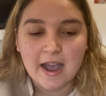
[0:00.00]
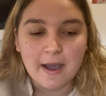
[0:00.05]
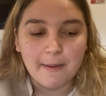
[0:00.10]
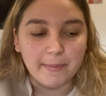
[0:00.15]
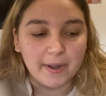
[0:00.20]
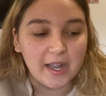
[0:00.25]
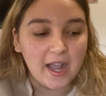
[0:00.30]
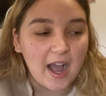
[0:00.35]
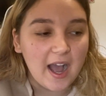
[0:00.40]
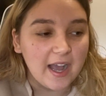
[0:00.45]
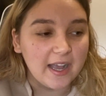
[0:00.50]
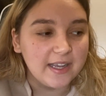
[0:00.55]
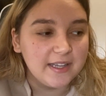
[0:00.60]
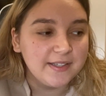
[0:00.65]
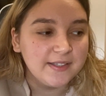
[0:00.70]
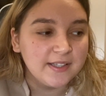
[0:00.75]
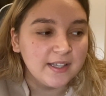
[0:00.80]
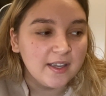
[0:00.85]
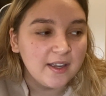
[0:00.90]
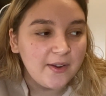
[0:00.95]
But
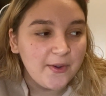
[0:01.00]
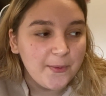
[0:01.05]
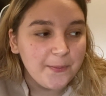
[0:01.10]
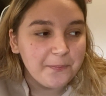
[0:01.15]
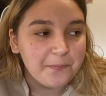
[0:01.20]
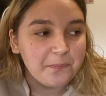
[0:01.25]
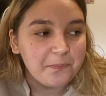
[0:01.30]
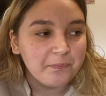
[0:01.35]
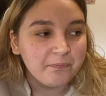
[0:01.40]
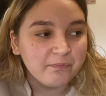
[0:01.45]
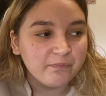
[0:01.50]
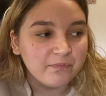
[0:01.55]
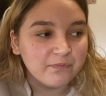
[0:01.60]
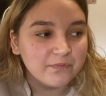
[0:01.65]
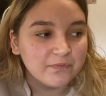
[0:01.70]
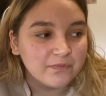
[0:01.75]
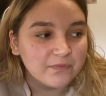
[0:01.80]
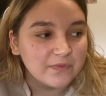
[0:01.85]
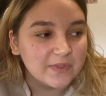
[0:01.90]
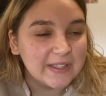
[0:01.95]
guys,
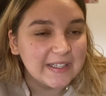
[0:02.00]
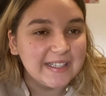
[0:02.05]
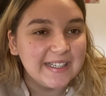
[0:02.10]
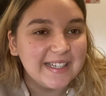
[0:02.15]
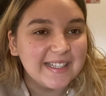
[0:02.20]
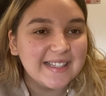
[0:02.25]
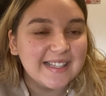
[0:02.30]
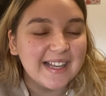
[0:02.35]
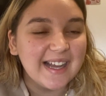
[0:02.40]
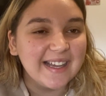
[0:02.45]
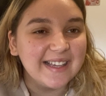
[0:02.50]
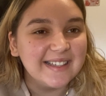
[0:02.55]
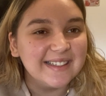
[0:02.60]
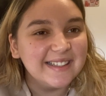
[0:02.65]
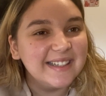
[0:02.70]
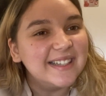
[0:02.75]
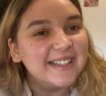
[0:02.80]
it's like